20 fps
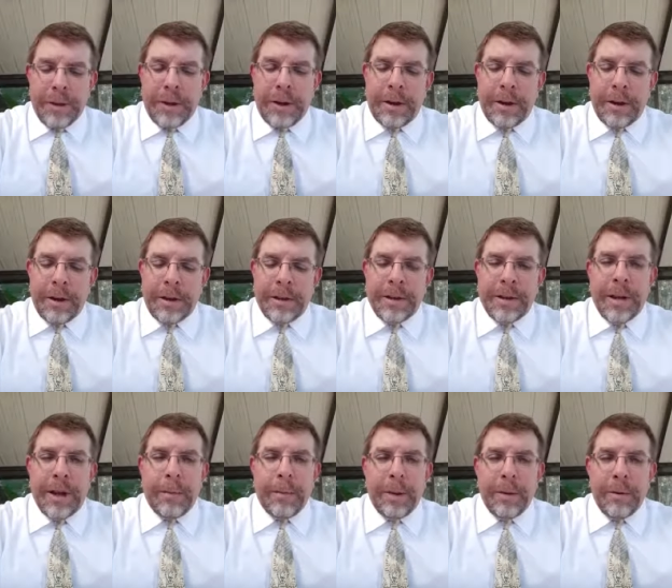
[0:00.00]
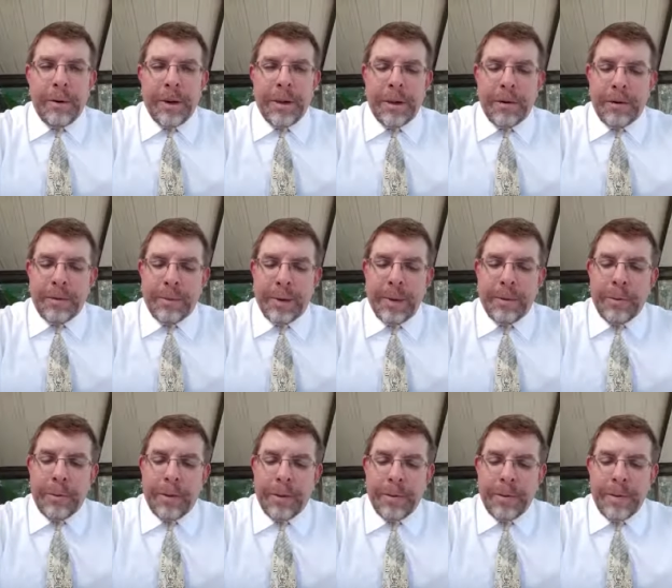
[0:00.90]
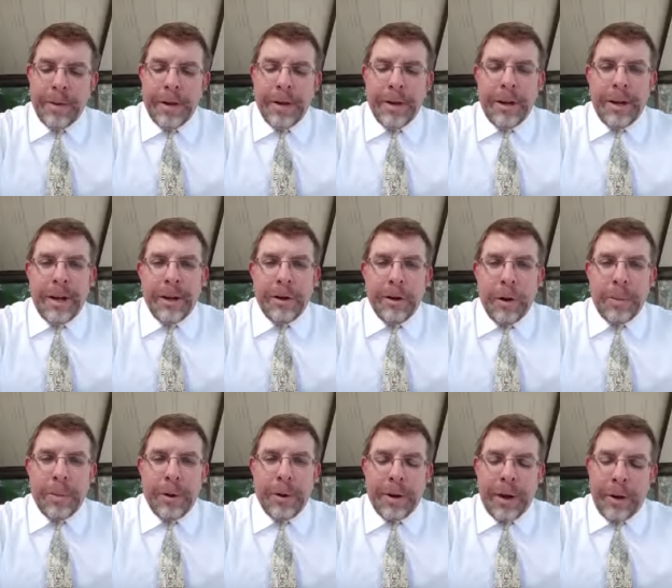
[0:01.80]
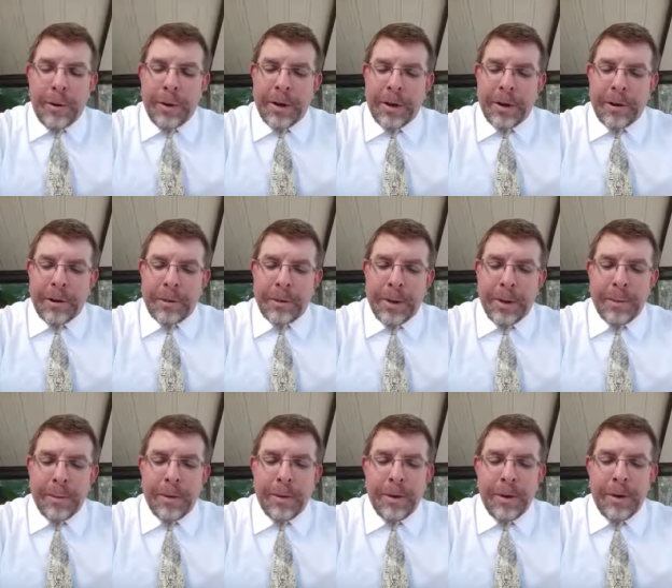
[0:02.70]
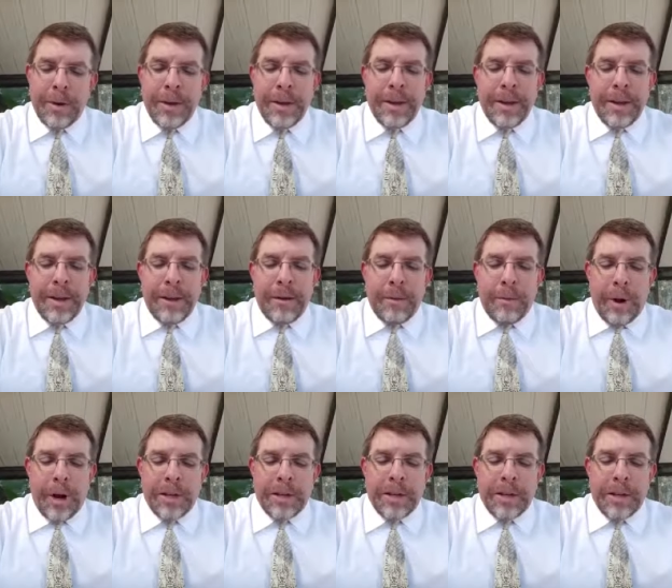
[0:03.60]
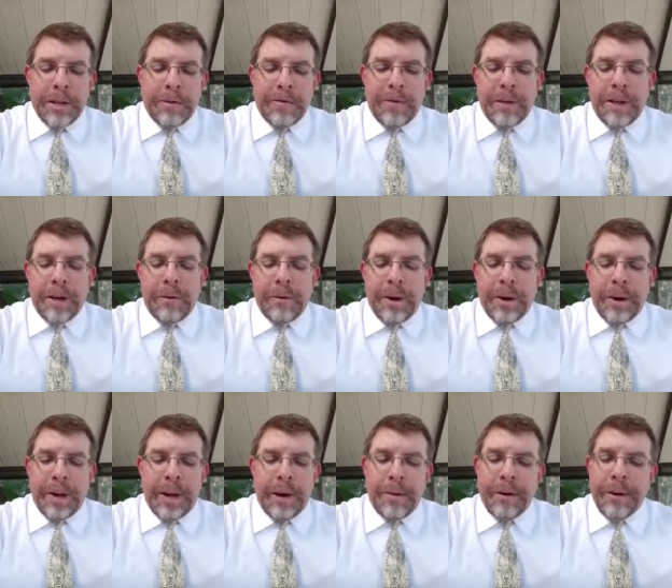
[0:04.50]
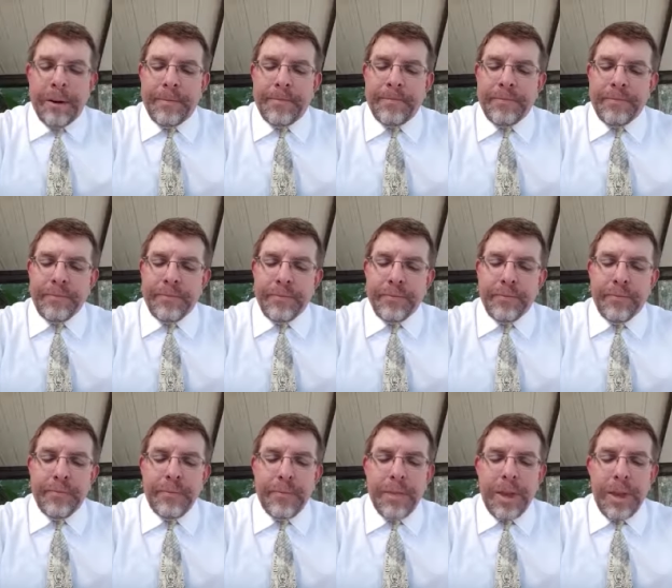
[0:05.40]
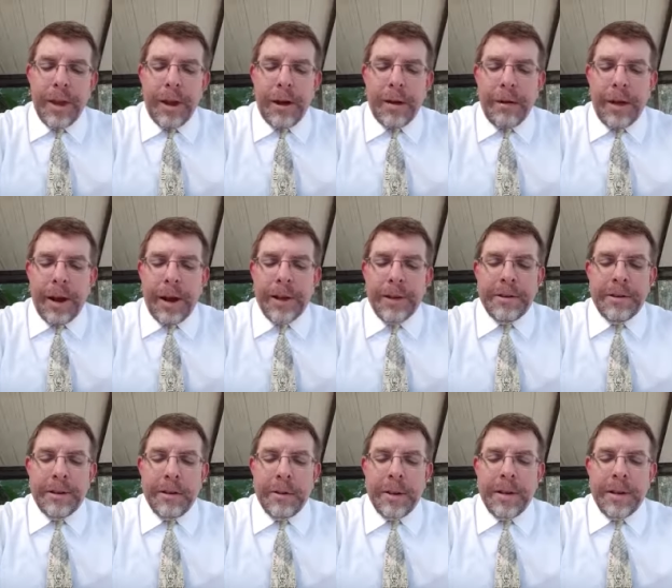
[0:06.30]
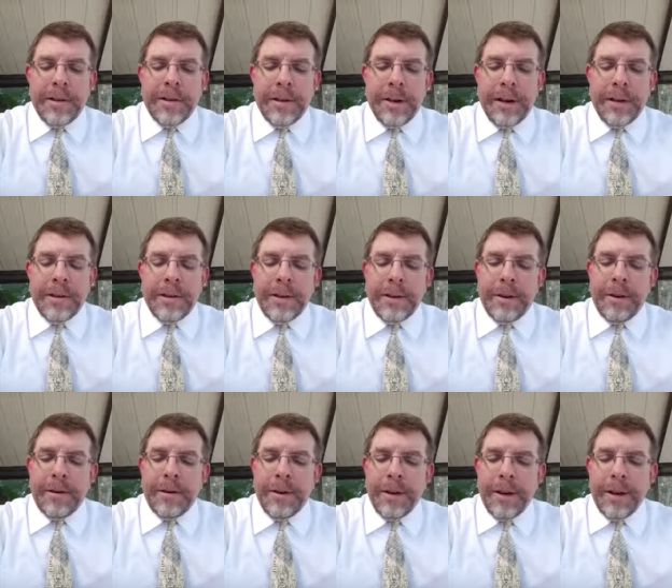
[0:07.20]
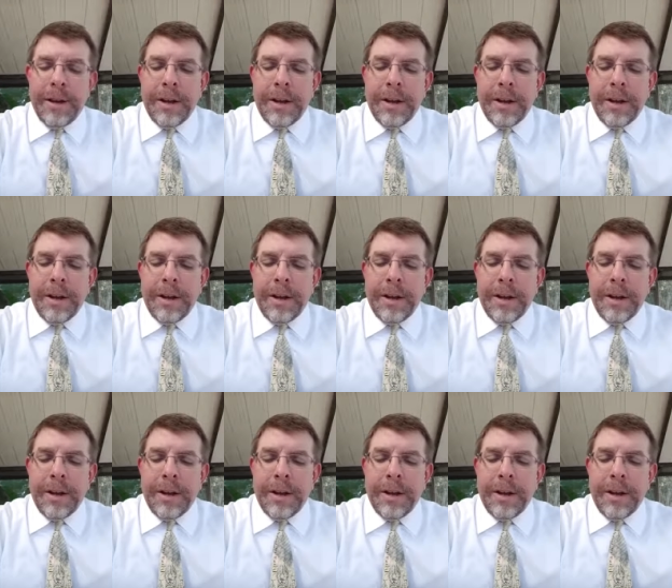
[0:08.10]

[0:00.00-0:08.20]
let's not be one of those people and hope you're not one of those people watching this video right now. All right, so he says here,